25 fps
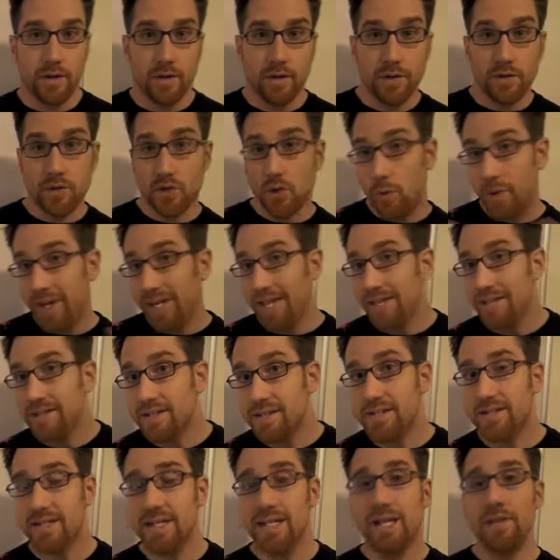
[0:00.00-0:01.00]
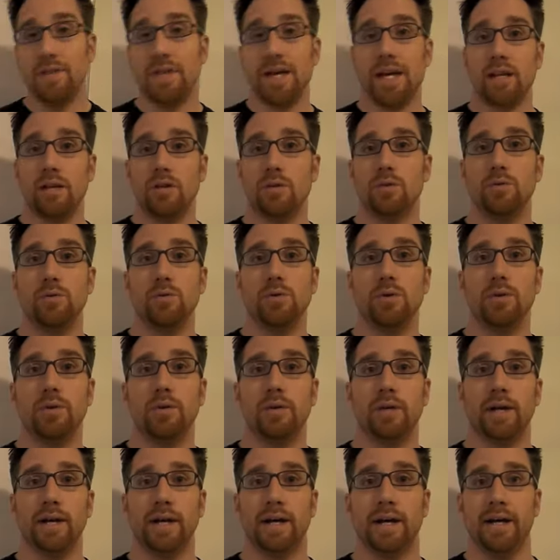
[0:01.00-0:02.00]
So we can see that
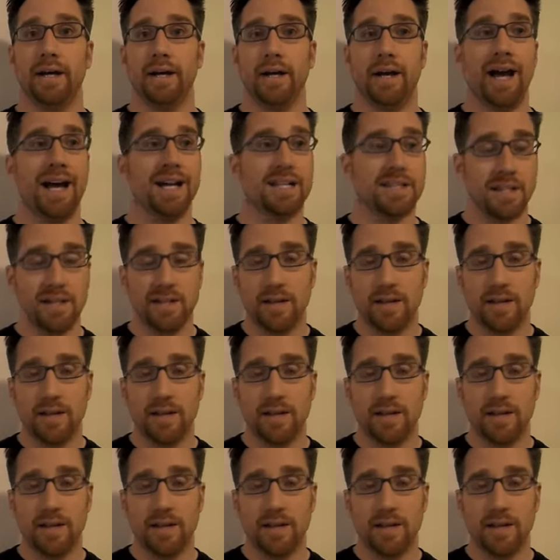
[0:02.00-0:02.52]
Google has